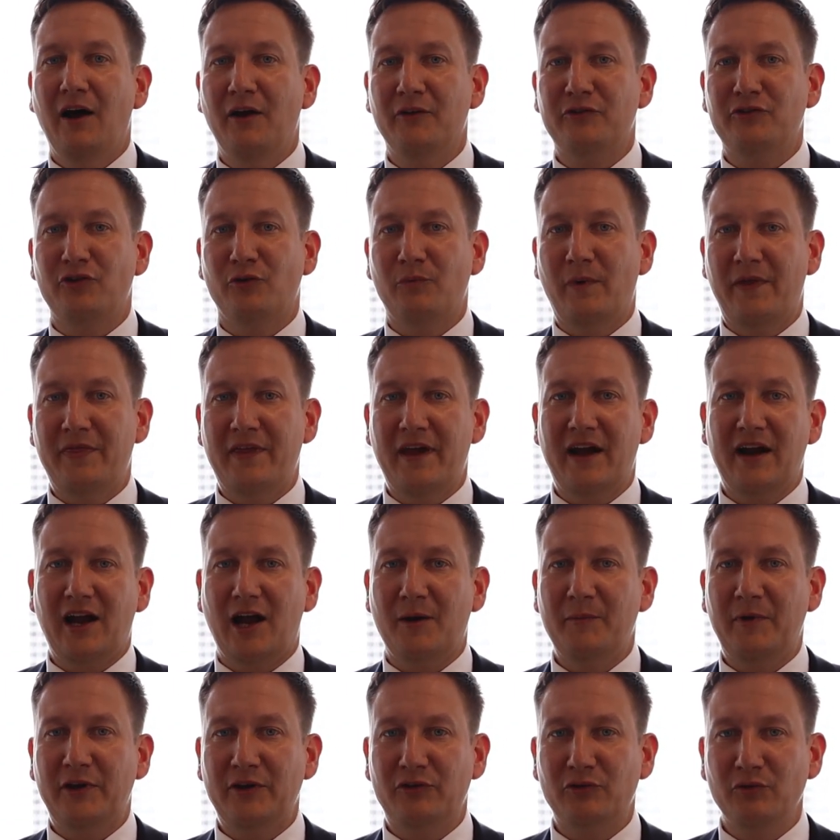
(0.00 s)
So when they are
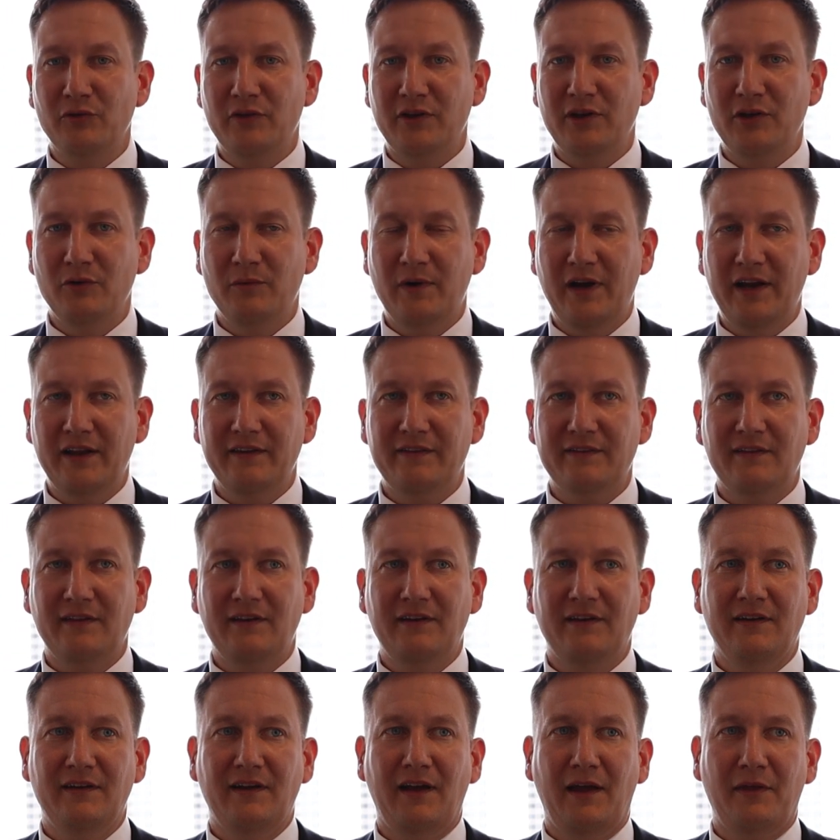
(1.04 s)
coming to the US,
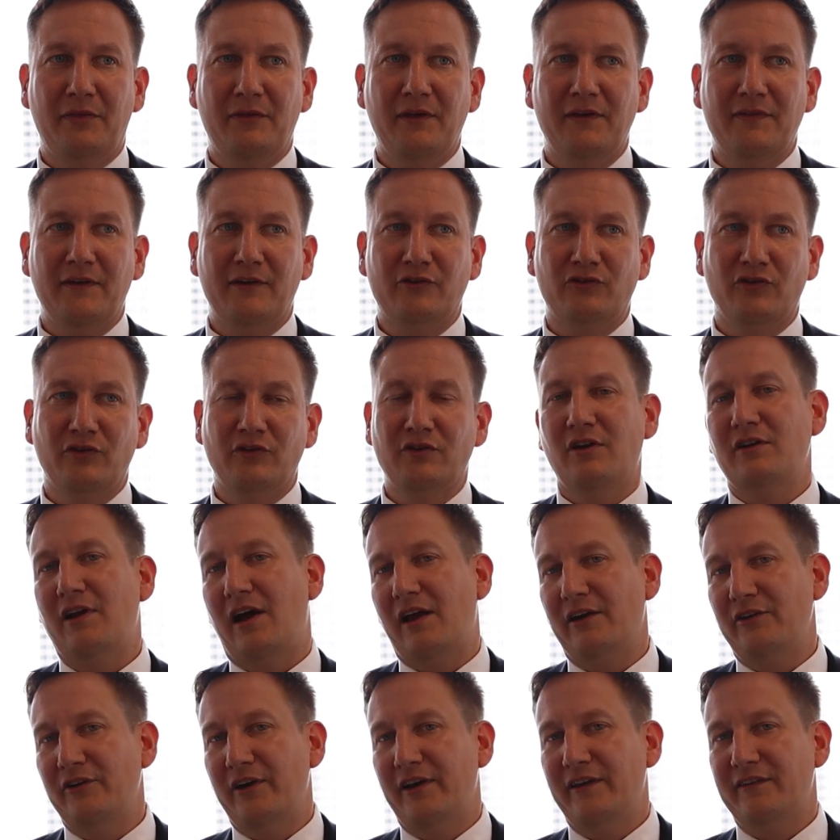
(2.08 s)
I think they should not
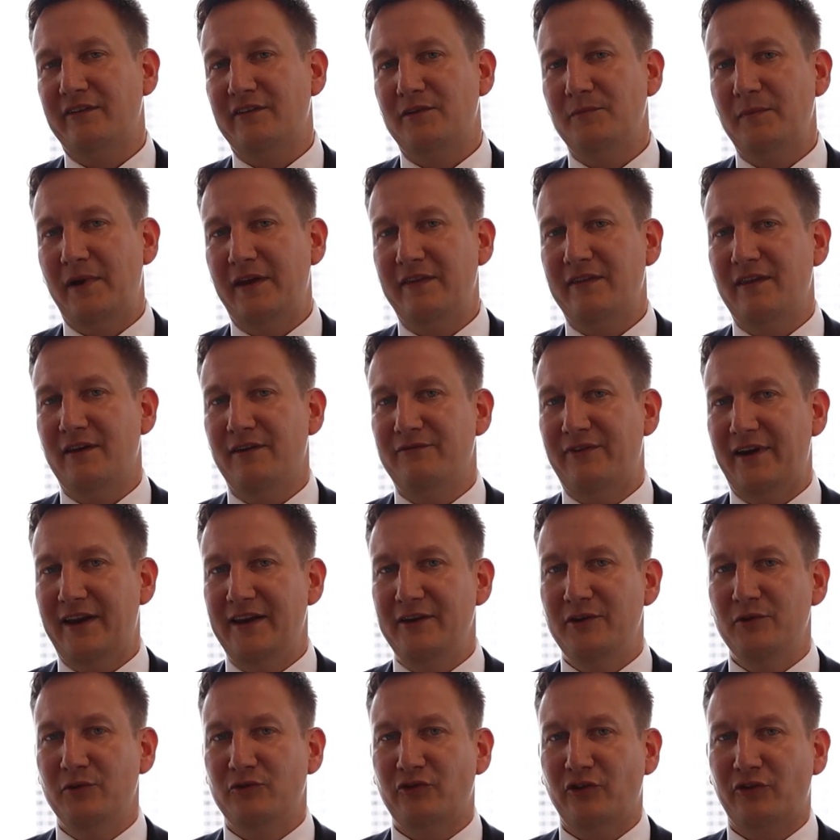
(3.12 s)
underestimate their
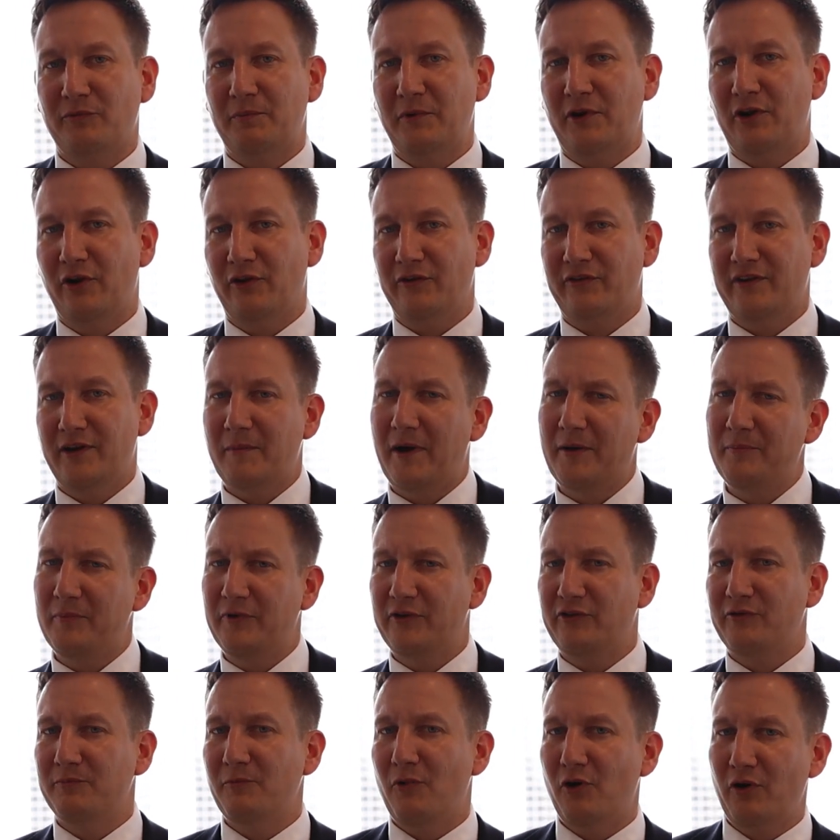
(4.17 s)
value just because they might be
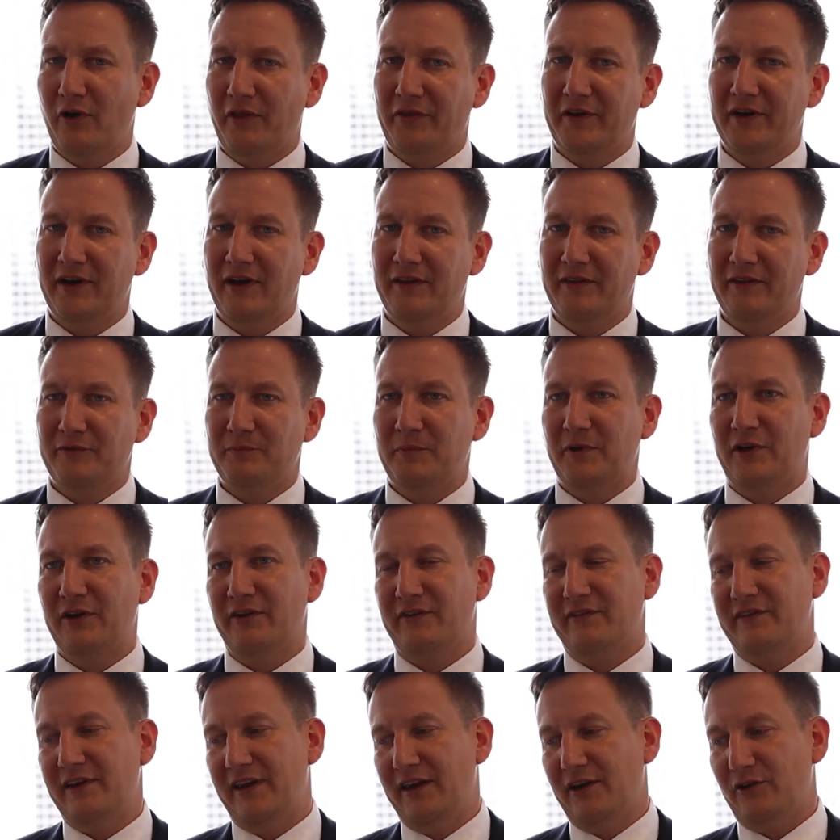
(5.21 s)
smaller than others,
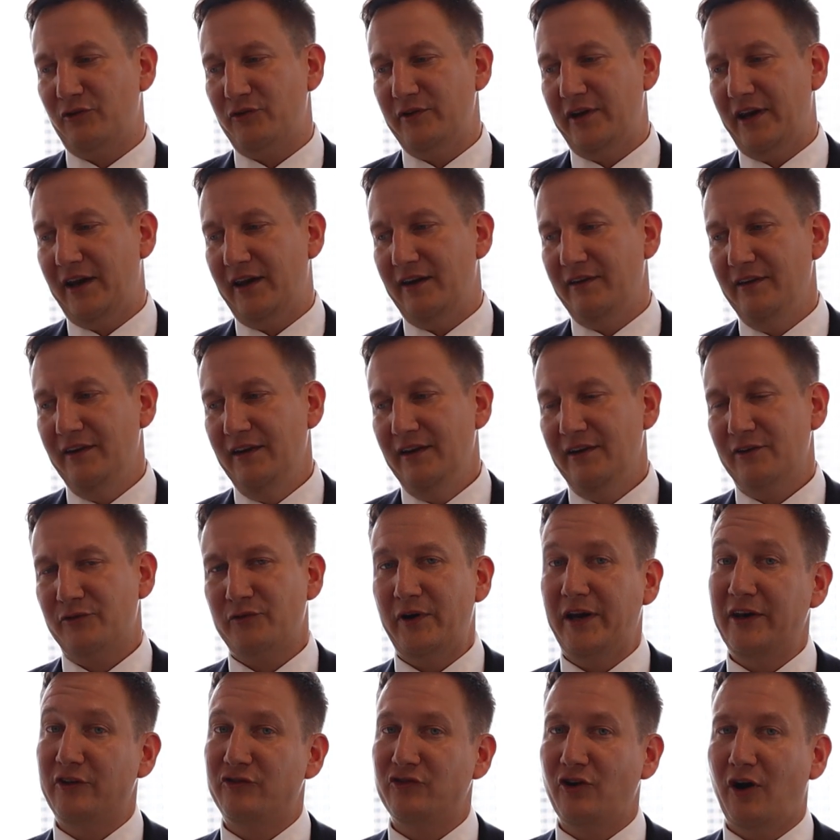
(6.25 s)
because they create
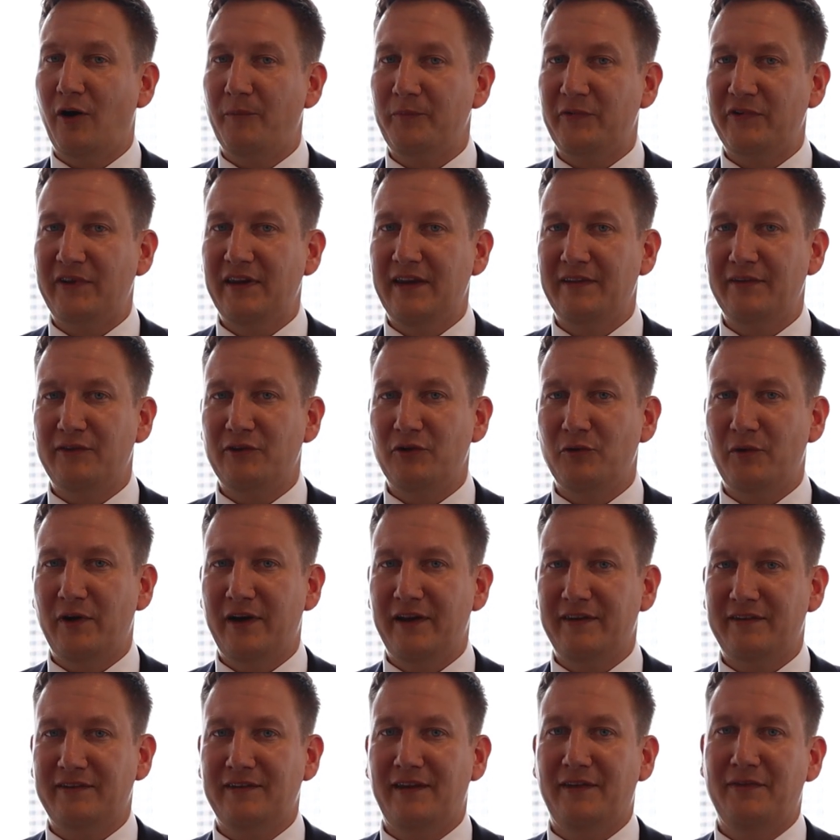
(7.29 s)
great jobs here in the US,